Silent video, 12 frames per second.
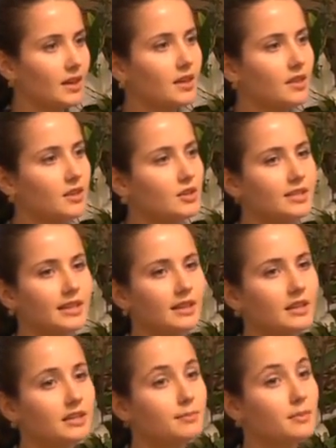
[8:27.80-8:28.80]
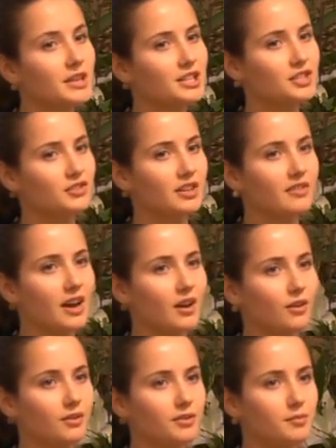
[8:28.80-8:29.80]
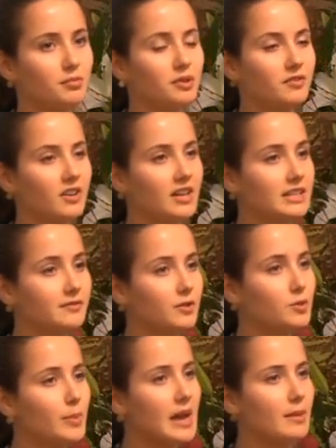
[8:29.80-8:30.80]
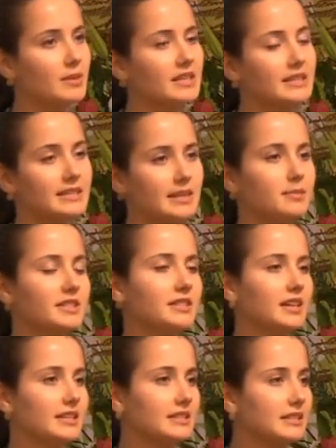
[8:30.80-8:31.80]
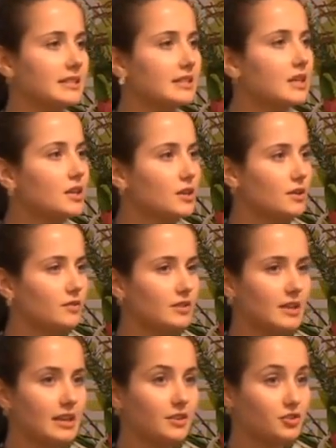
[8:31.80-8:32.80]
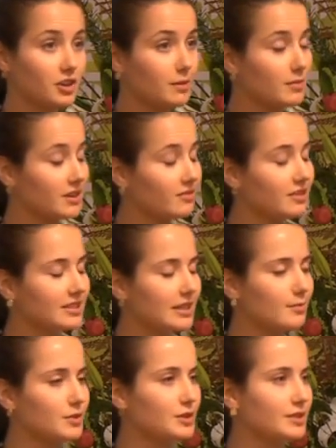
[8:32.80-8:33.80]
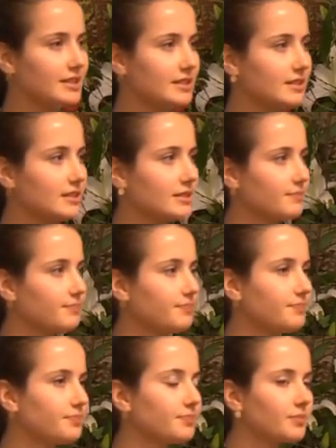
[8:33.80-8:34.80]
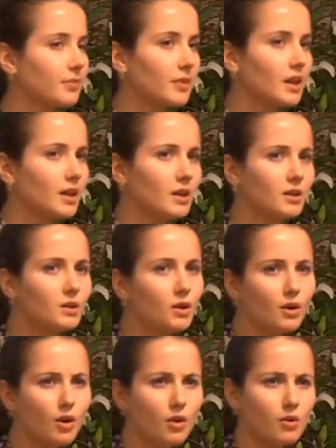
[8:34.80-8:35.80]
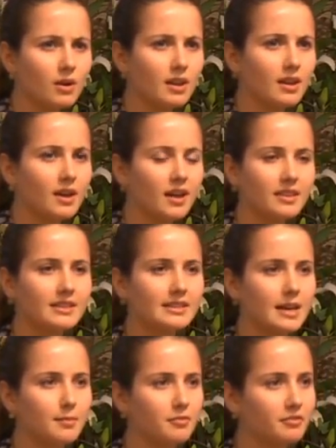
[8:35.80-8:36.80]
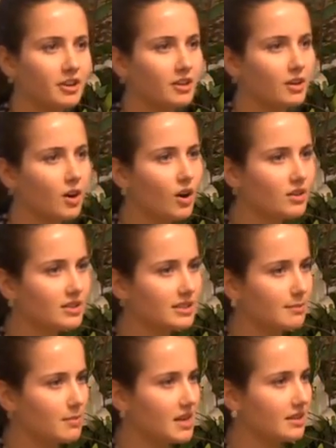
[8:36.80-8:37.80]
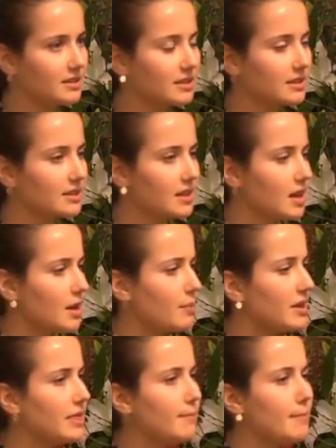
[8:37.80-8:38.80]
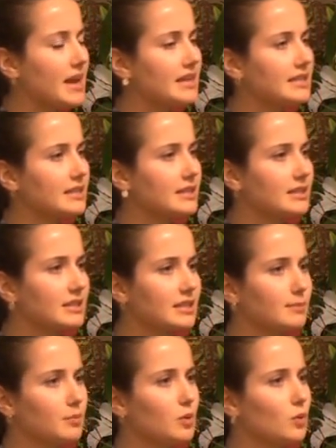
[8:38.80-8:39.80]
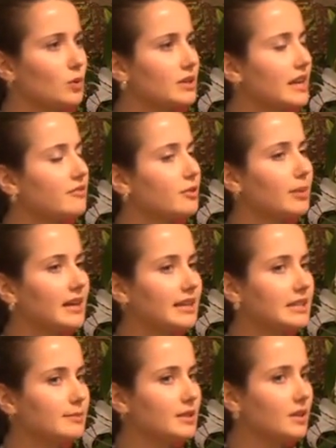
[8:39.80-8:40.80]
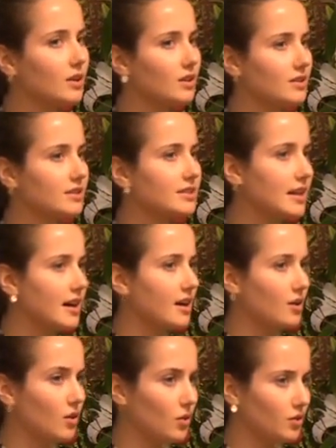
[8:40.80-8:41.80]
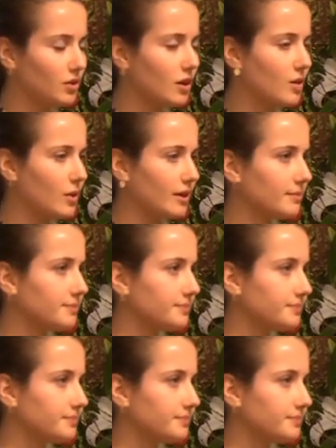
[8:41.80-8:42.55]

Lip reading: The New Zealand Ministry of Health provides full payment and subsidises treatment for some users. Not only are these upfront costs immense, but the maintenance, support and replacement costs are ongoing.